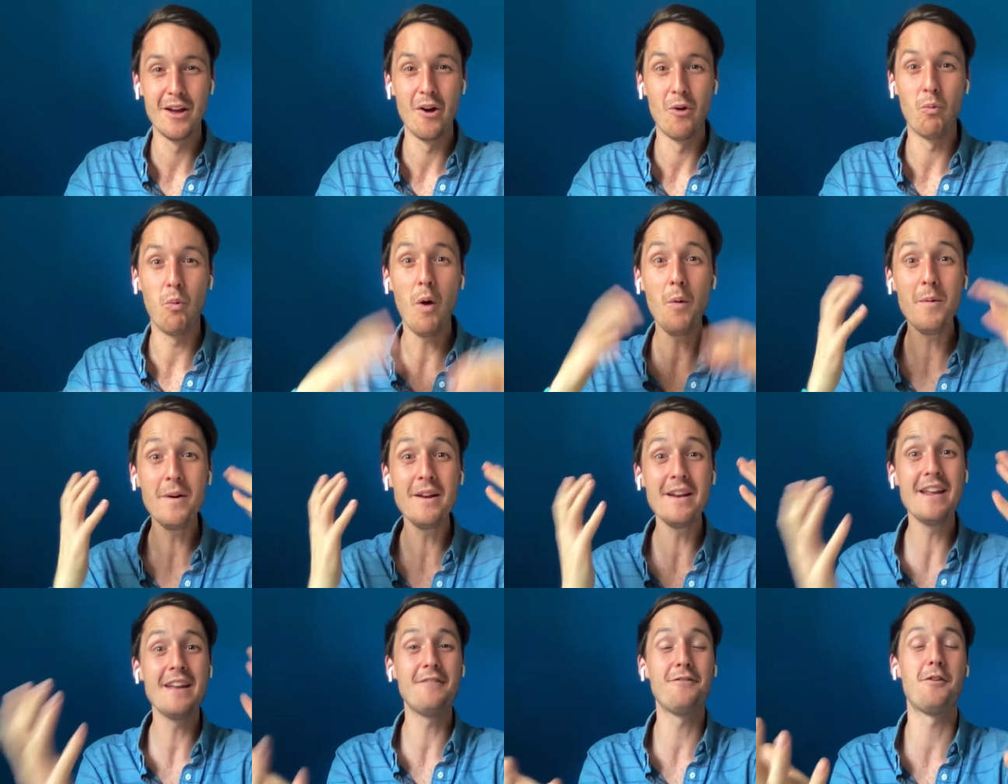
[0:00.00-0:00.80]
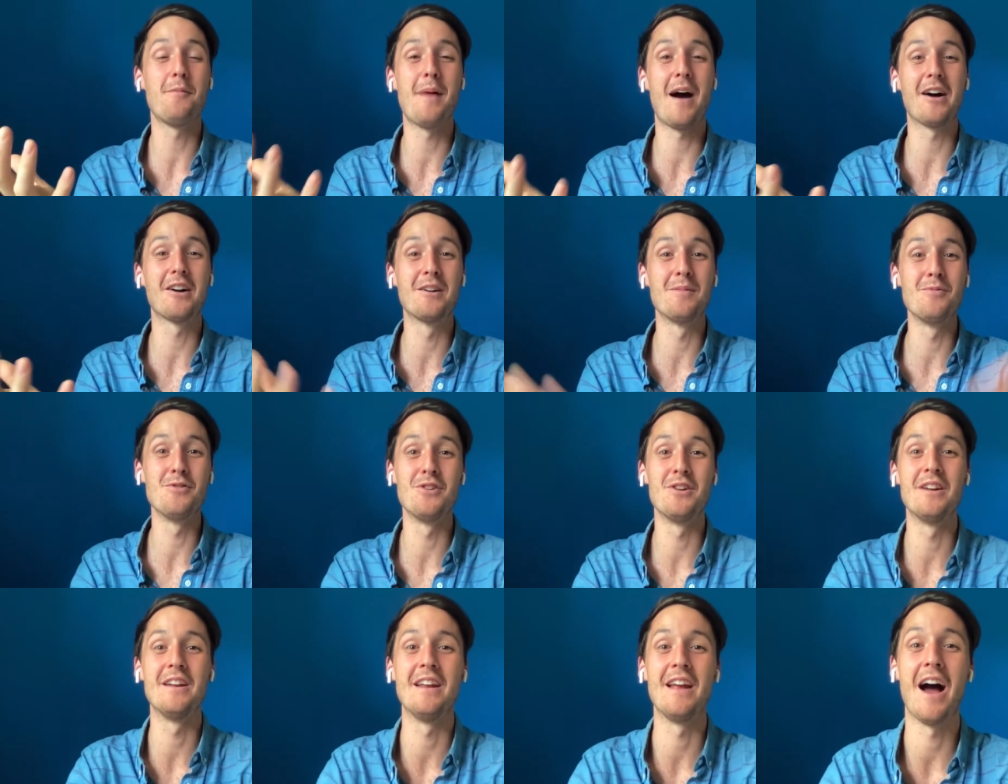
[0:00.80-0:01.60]
what we need from our
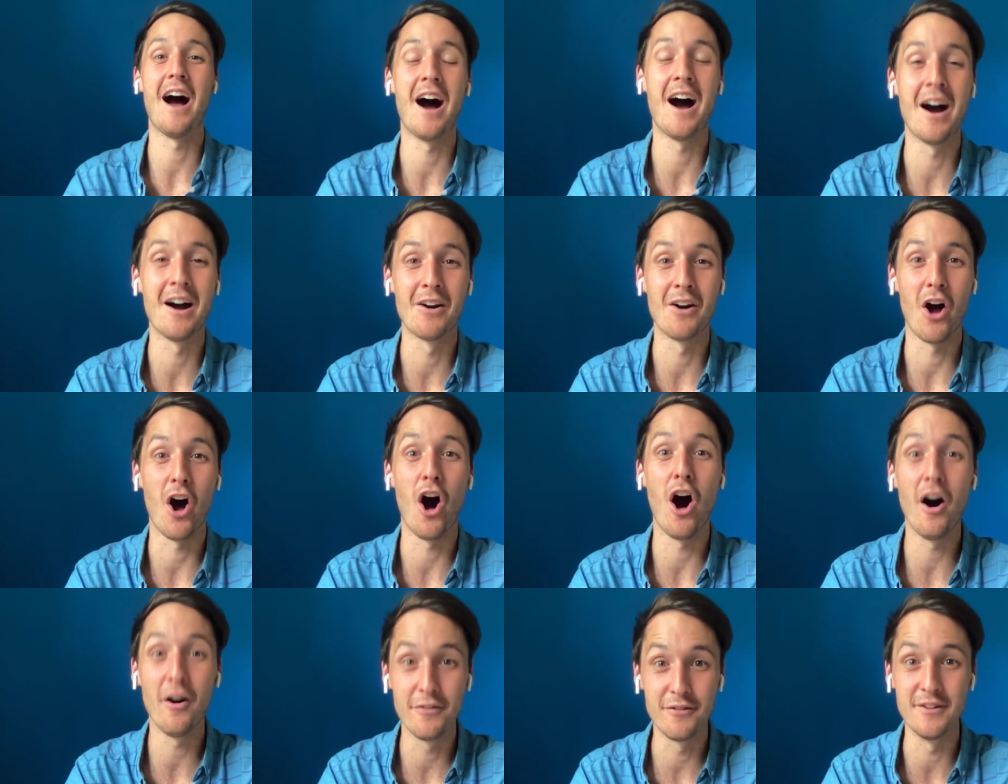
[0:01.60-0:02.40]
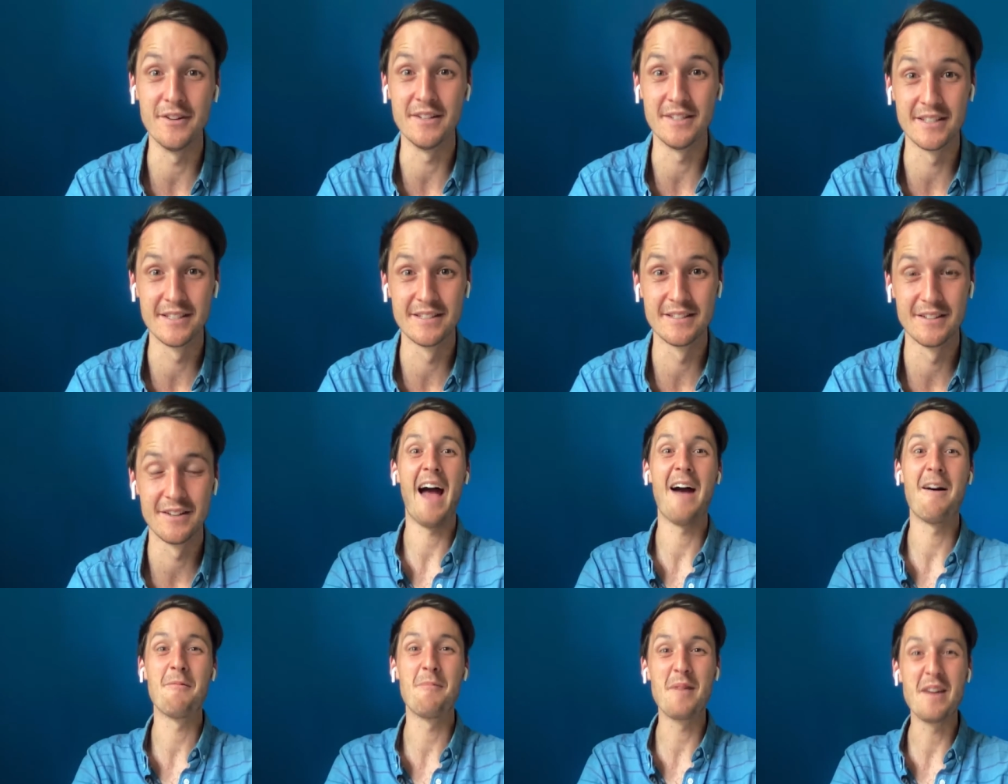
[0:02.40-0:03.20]
community are offers,
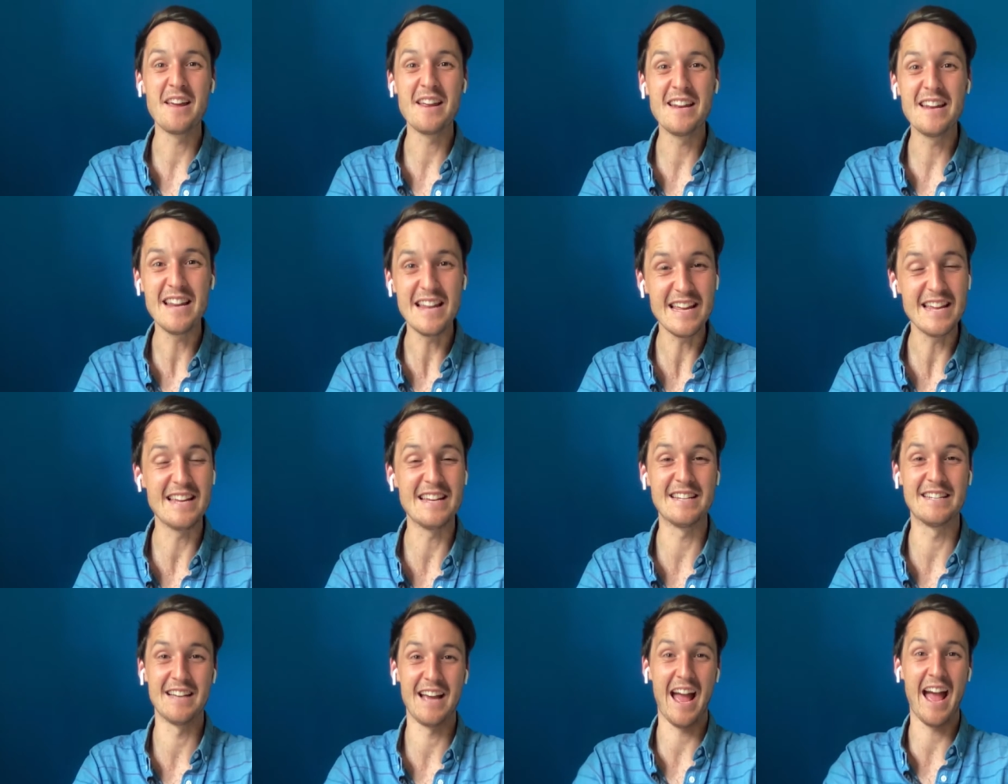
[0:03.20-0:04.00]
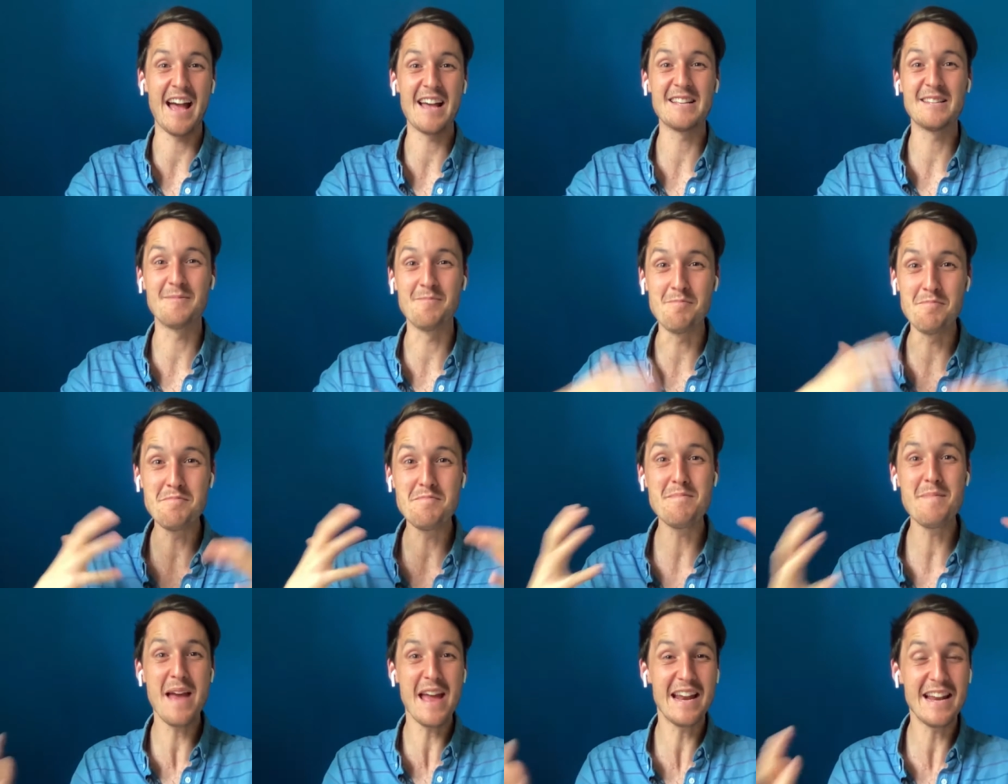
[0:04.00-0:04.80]
and we need as
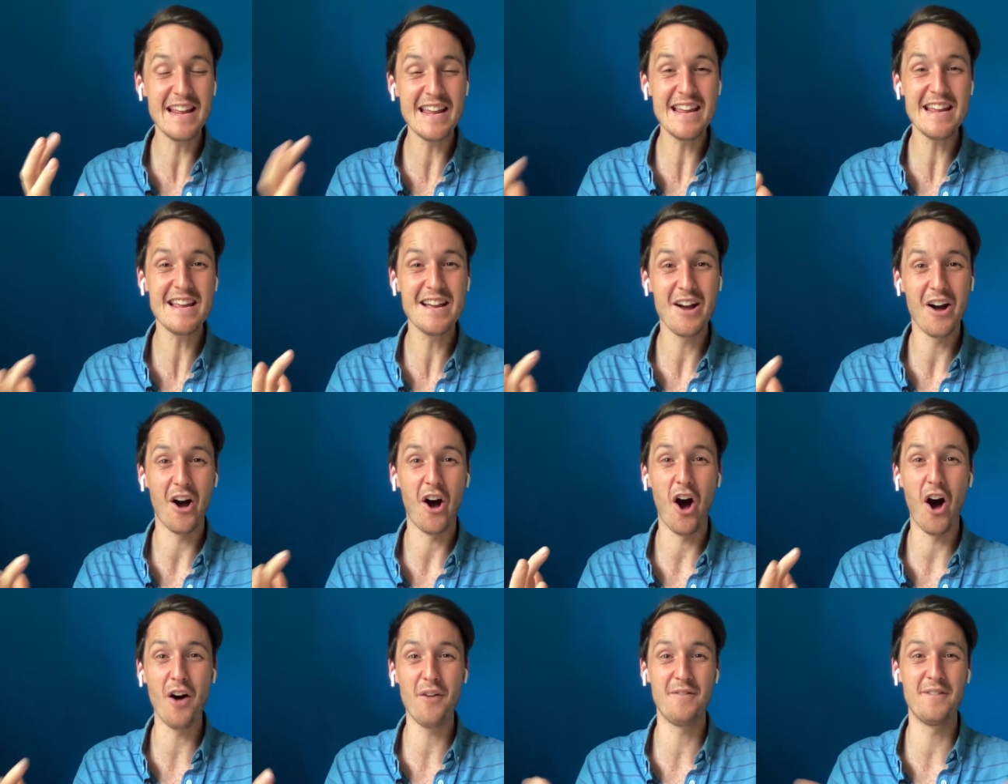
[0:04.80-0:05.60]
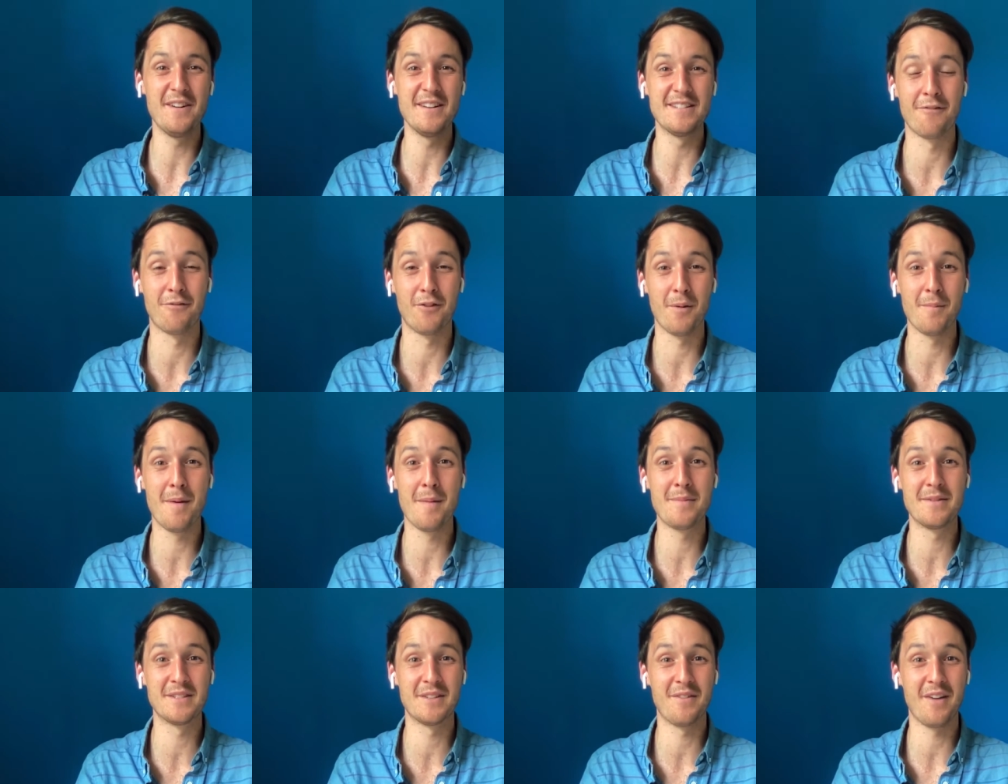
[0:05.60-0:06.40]
many offers from
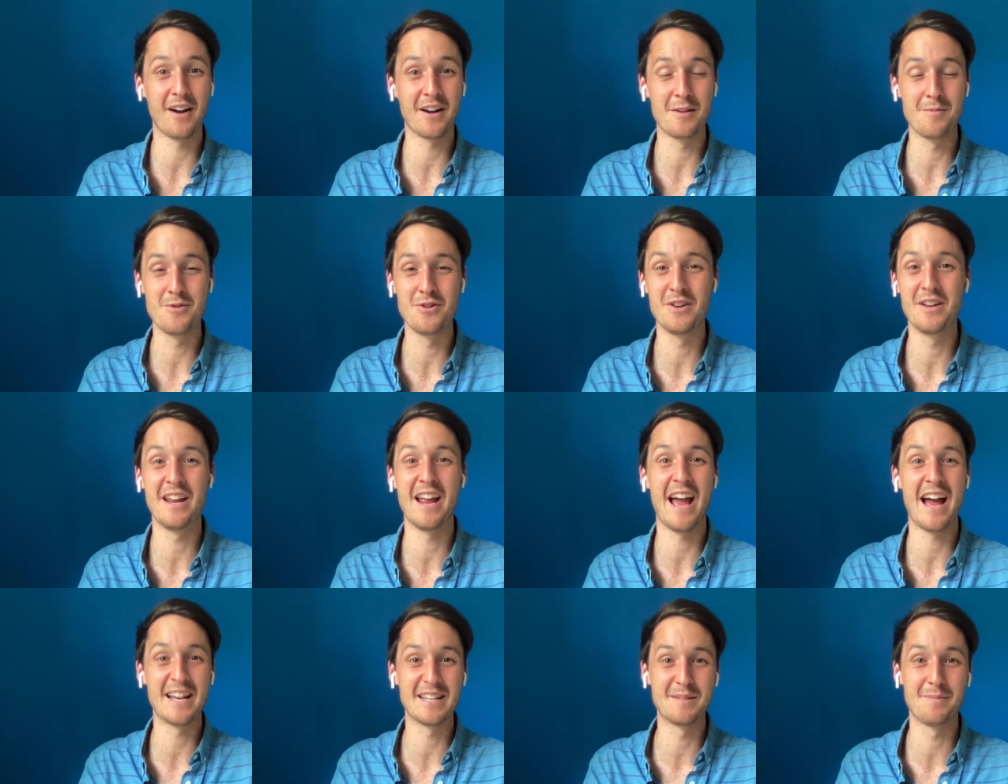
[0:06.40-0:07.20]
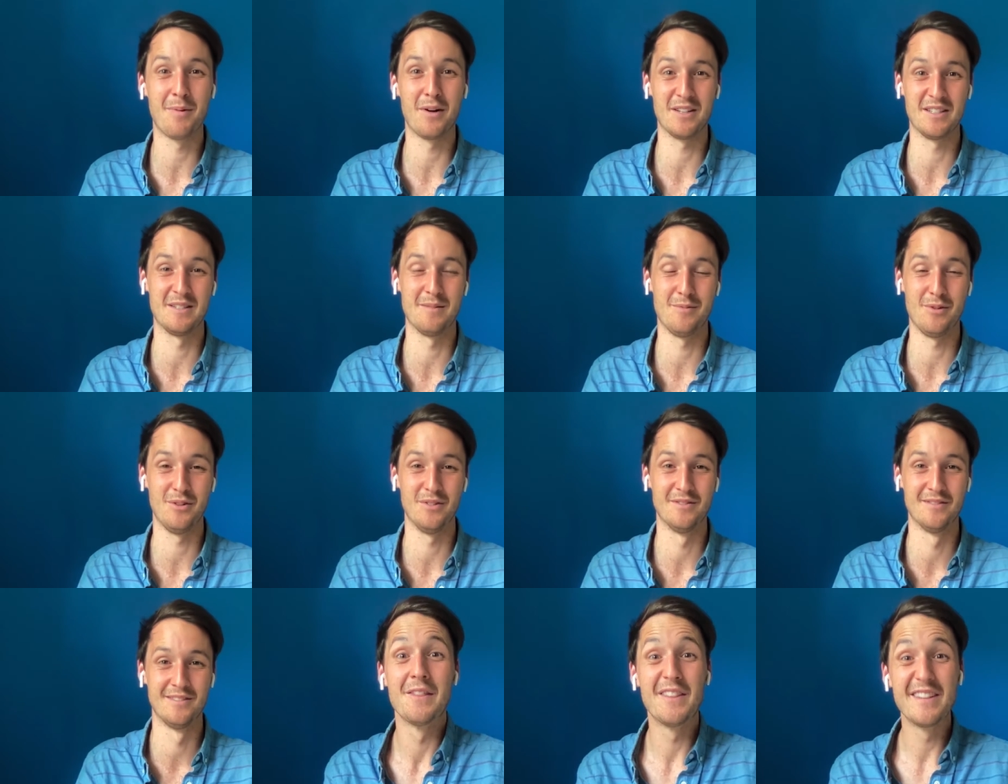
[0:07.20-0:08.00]
members of our community as possible.
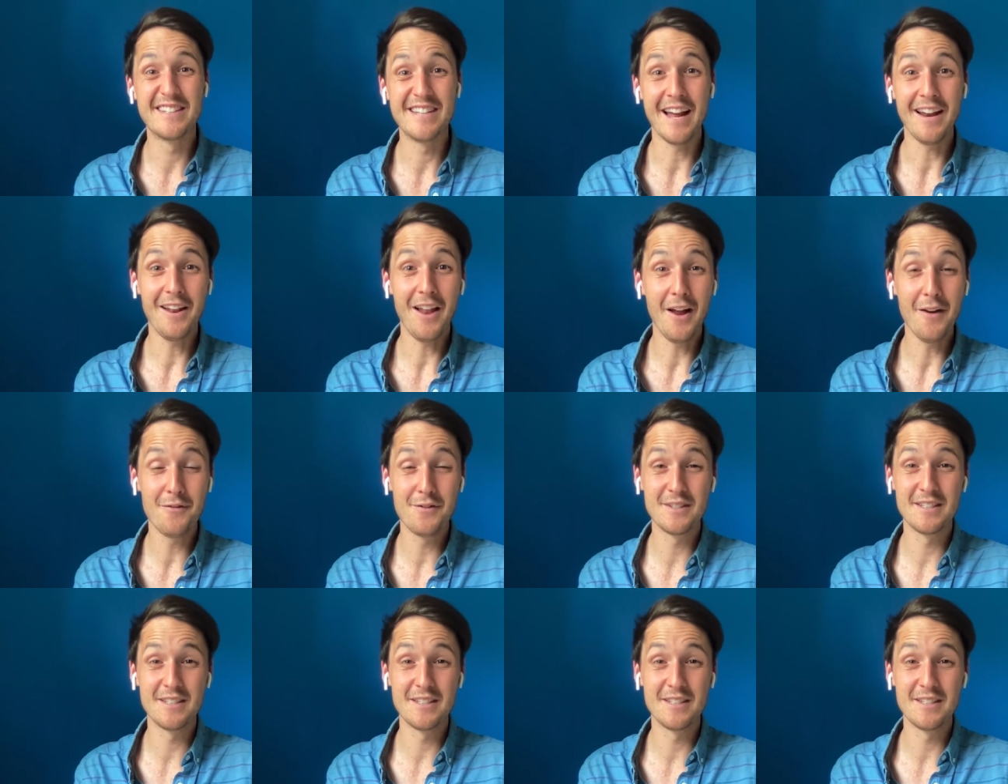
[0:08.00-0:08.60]
The deadline for